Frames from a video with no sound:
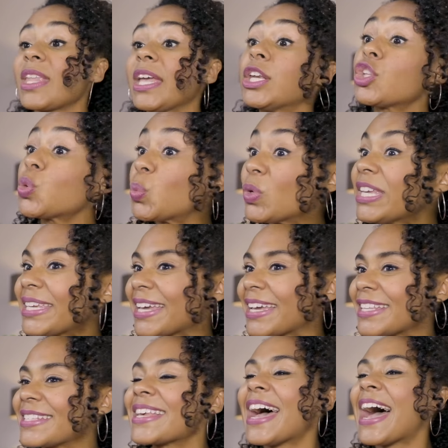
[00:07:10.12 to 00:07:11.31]
And on the
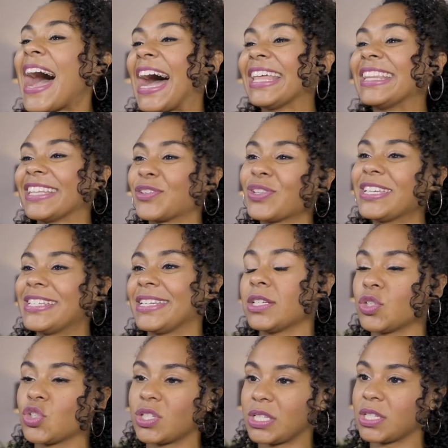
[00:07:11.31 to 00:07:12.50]
weekends, I literally didn't
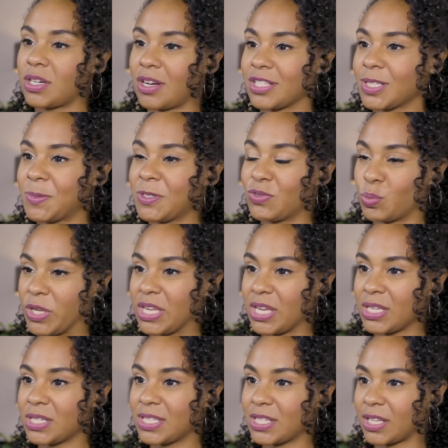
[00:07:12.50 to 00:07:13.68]
understand the concept of a
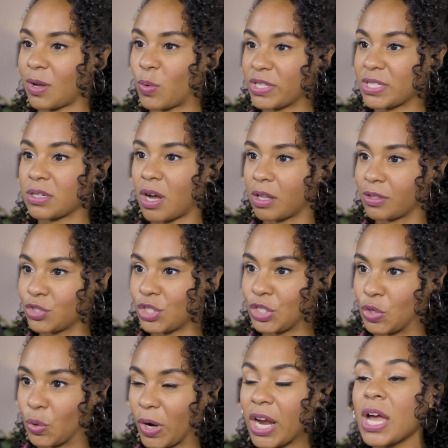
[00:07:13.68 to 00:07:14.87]
weekend until I went to college in
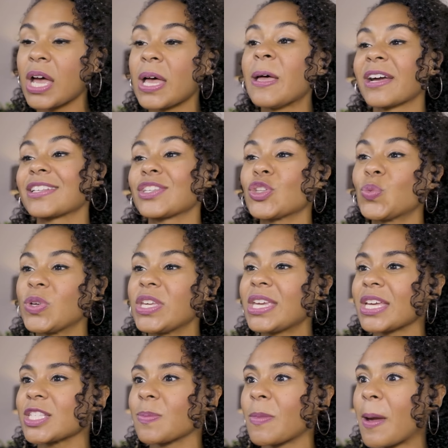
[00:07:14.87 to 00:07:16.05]
New York. Because hmm. mm on the
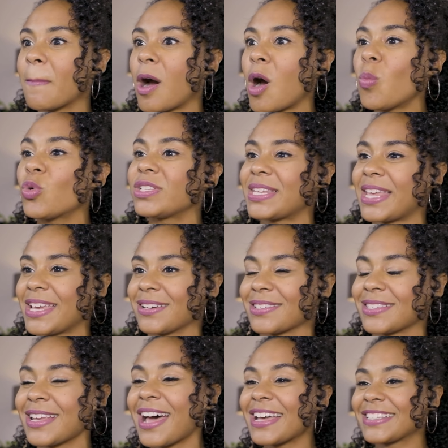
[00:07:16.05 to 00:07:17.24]
weekends, my mom would take us
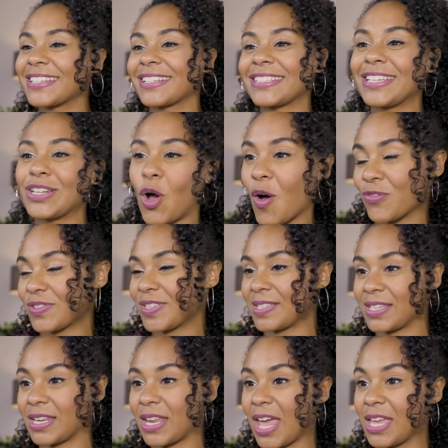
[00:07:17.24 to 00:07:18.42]
to clean offices
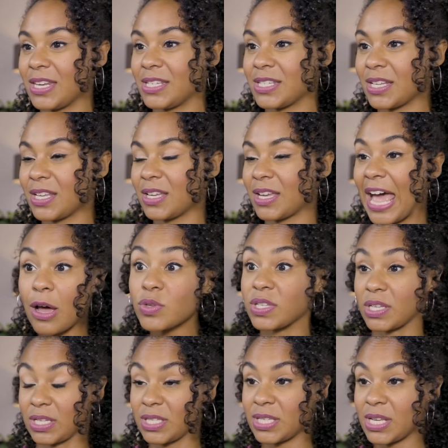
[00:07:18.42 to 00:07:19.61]
and, and
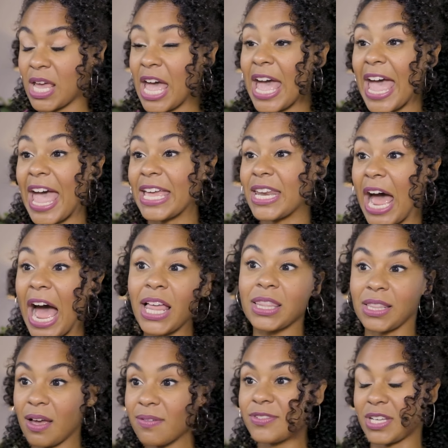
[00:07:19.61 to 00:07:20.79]
houses and I
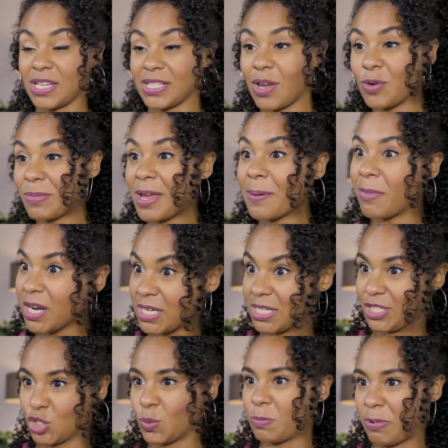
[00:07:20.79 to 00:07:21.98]
loved it because I would make money.
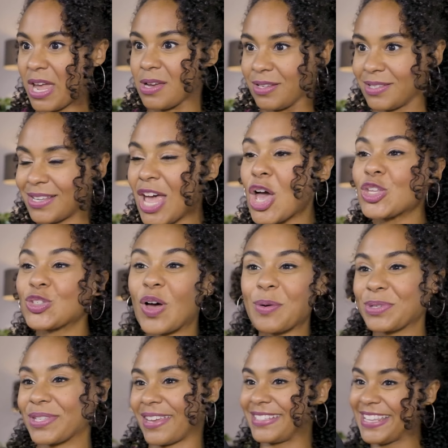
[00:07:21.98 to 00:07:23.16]
She would pay us. So I was
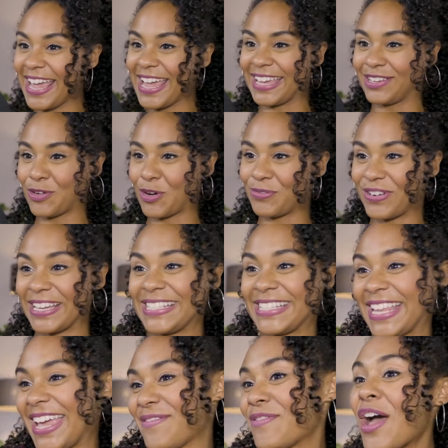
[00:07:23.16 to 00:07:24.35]
wow. like, dang, you know, if I
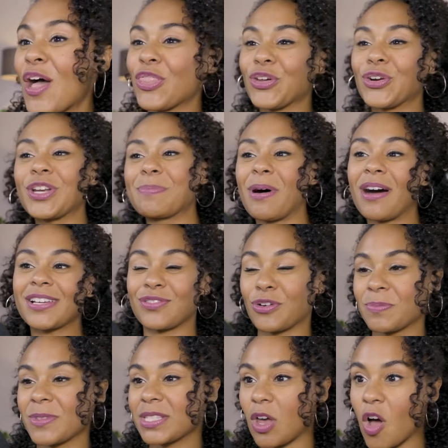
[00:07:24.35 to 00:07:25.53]
save 30 bucks
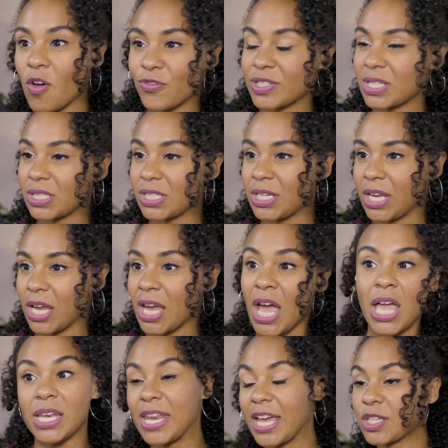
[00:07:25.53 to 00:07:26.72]
from this office cleaning
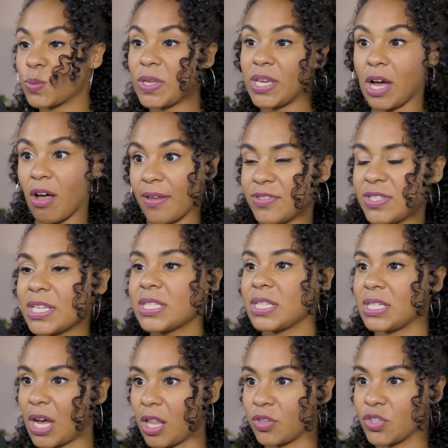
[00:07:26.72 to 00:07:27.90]
next week, I'll have
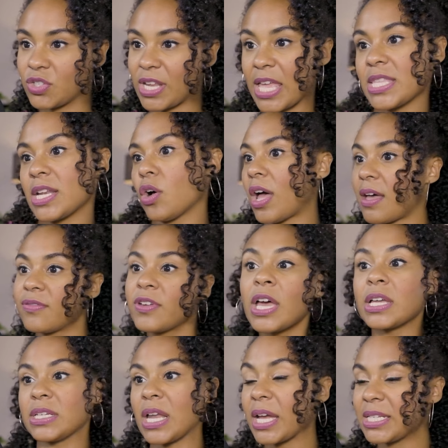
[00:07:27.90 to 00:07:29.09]
$60 and then I'll have
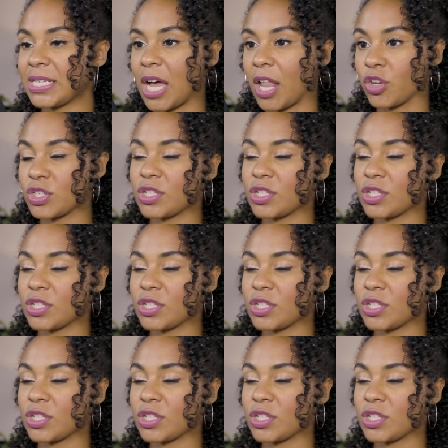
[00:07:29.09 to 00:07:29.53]
$90.